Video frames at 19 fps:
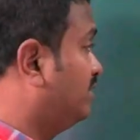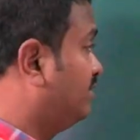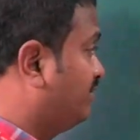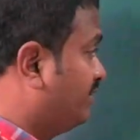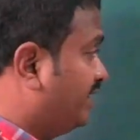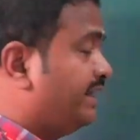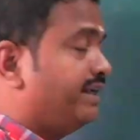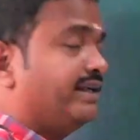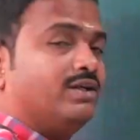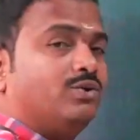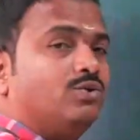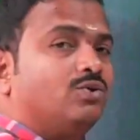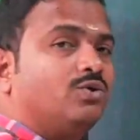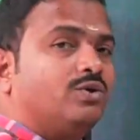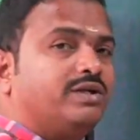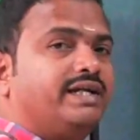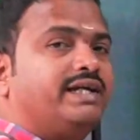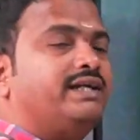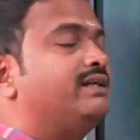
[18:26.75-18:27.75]
free to
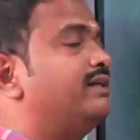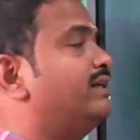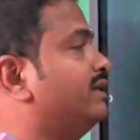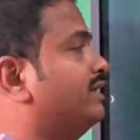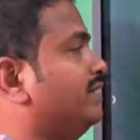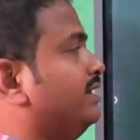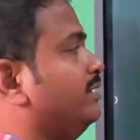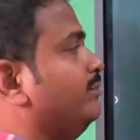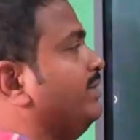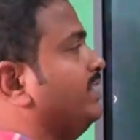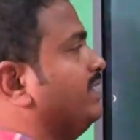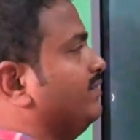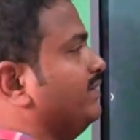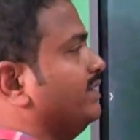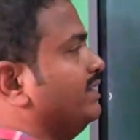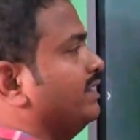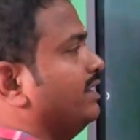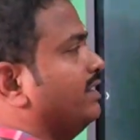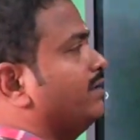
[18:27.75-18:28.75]
rotate in
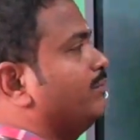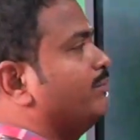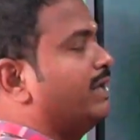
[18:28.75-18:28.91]
between the